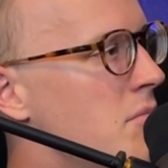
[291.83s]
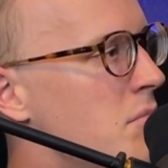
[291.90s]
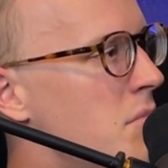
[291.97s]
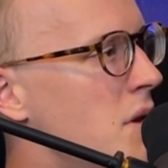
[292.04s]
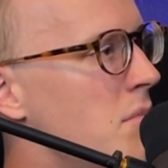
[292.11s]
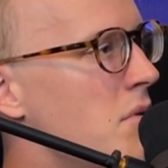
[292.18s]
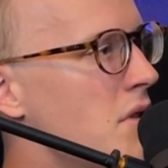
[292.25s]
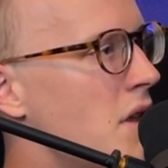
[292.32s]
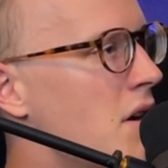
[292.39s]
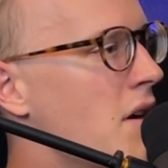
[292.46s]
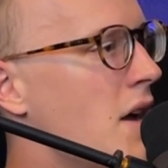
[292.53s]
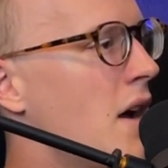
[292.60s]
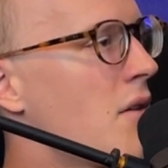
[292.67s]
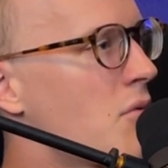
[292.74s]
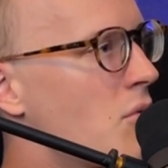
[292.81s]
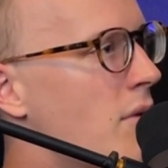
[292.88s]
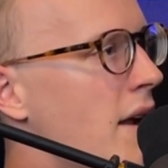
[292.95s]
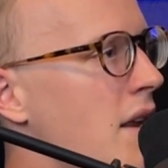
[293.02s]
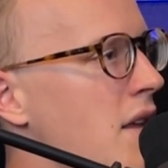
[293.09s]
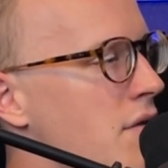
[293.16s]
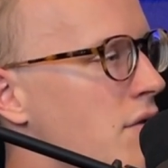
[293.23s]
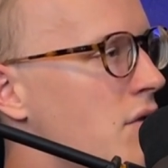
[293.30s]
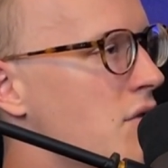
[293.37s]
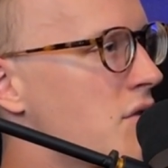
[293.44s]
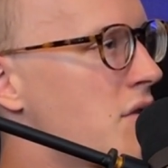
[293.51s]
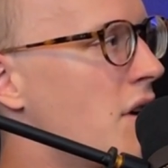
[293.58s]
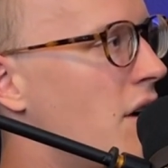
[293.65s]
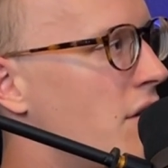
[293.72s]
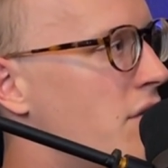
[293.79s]
people that are not ready for
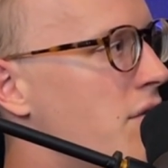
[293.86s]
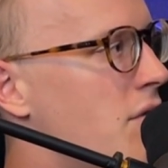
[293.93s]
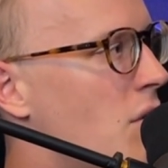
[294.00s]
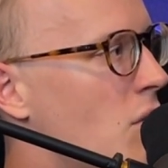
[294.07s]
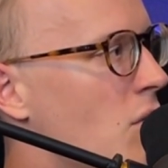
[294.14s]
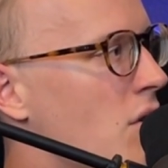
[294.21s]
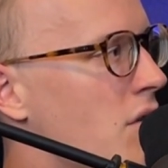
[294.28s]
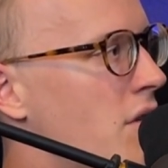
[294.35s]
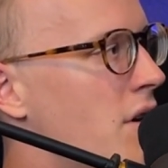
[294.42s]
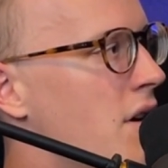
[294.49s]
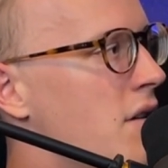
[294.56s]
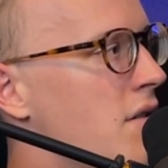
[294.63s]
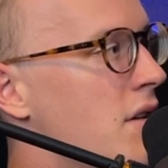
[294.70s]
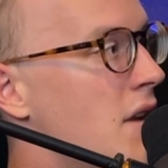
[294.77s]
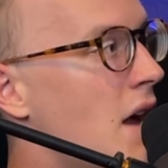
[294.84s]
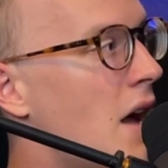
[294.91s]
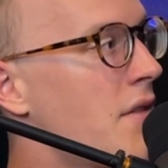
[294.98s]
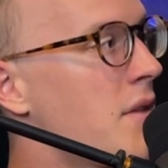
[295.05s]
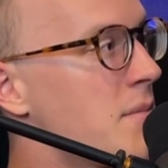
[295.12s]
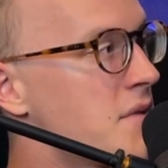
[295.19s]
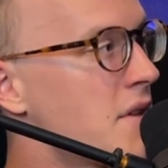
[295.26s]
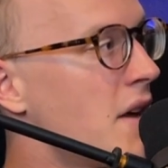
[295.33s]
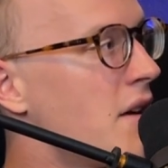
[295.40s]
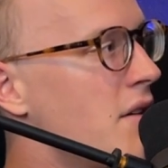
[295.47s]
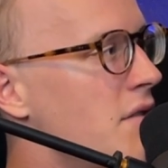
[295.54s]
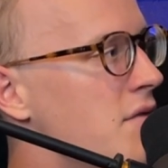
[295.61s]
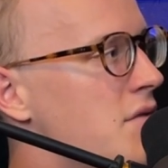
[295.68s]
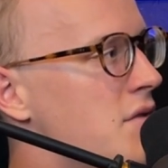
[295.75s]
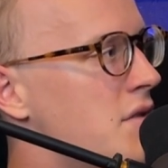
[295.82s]
stuff, or they're not
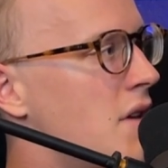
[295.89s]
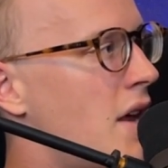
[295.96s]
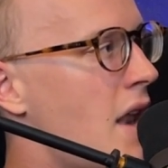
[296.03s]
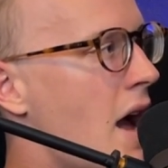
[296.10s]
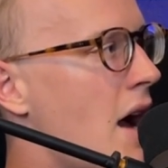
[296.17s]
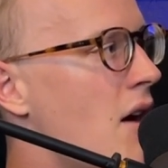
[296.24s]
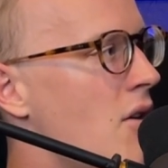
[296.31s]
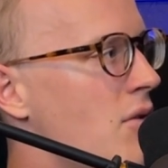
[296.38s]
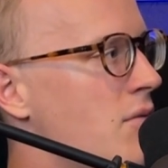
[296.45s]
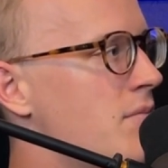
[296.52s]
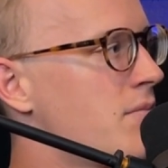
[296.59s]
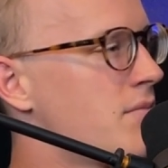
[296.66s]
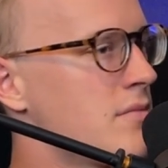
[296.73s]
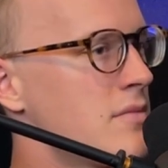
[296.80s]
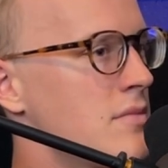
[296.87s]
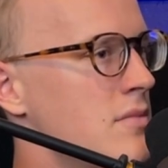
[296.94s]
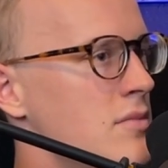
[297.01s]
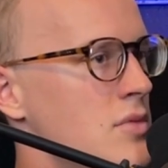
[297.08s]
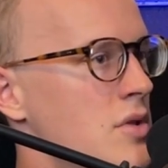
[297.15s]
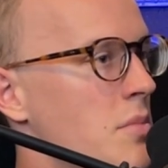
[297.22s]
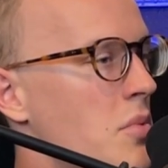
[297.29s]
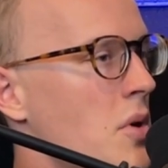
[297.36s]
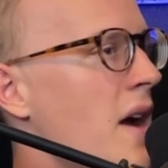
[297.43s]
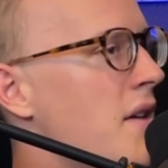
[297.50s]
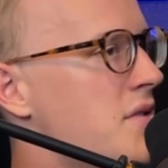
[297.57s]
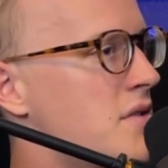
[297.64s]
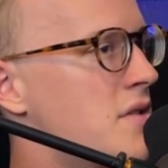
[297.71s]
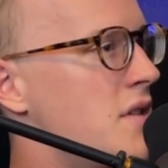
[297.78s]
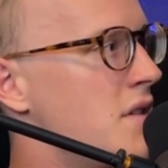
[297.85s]
themselves, and how
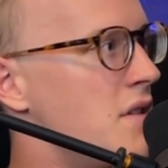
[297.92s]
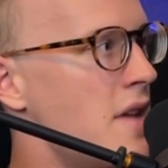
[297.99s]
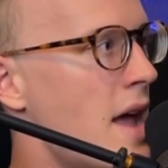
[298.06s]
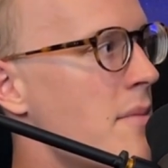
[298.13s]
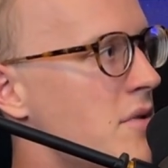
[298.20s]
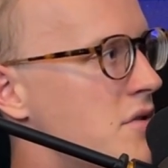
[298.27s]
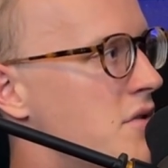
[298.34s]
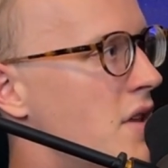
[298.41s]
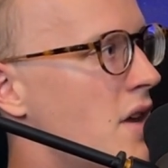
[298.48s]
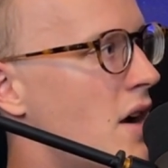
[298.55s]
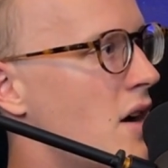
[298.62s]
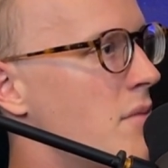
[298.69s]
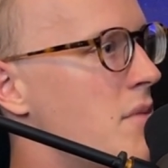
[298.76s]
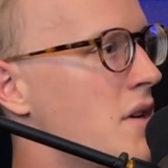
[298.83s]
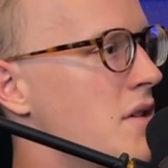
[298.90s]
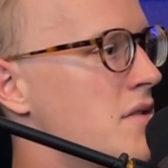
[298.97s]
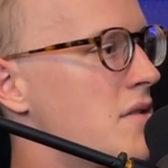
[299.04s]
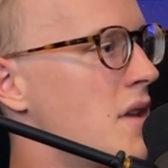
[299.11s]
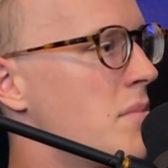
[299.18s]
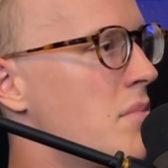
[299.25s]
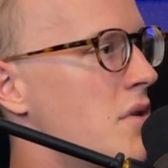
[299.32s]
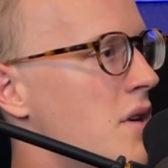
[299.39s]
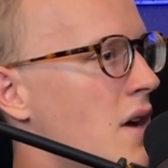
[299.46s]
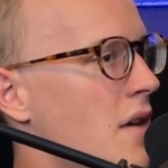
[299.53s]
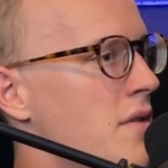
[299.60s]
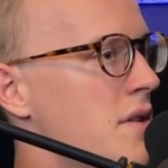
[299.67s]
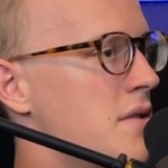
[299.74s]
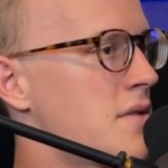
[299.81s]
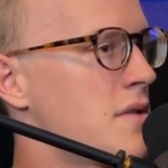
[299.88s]
depressed and damaged they are because they put
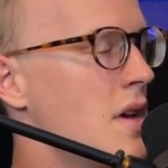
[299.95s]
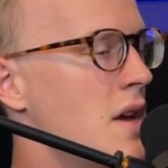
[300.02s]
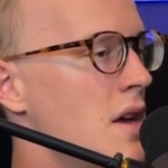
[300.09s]
on this